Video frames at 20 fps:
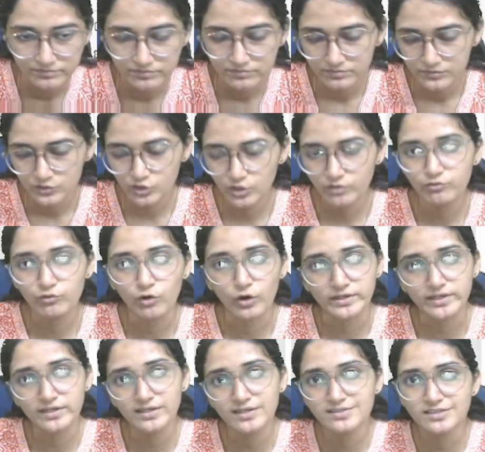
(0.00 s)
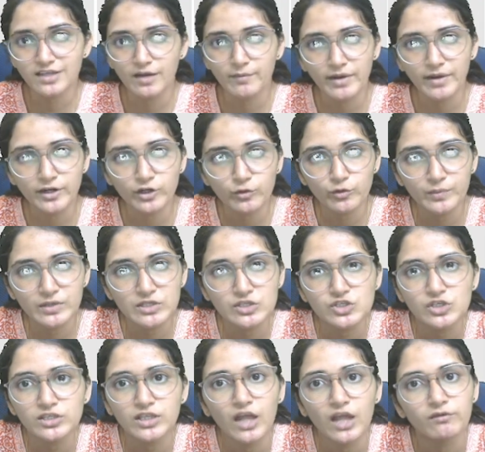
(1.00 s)
So if water is coming into
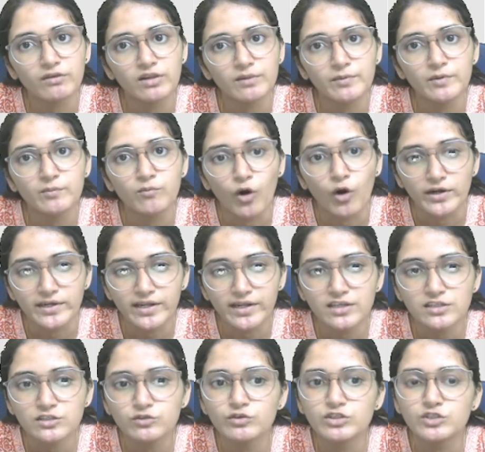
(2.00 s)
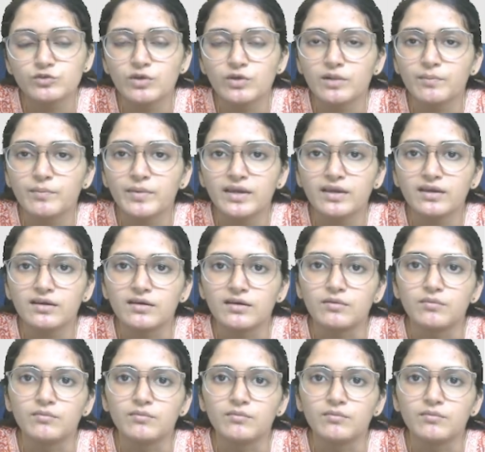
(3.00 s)
picture, there will be bondings which will be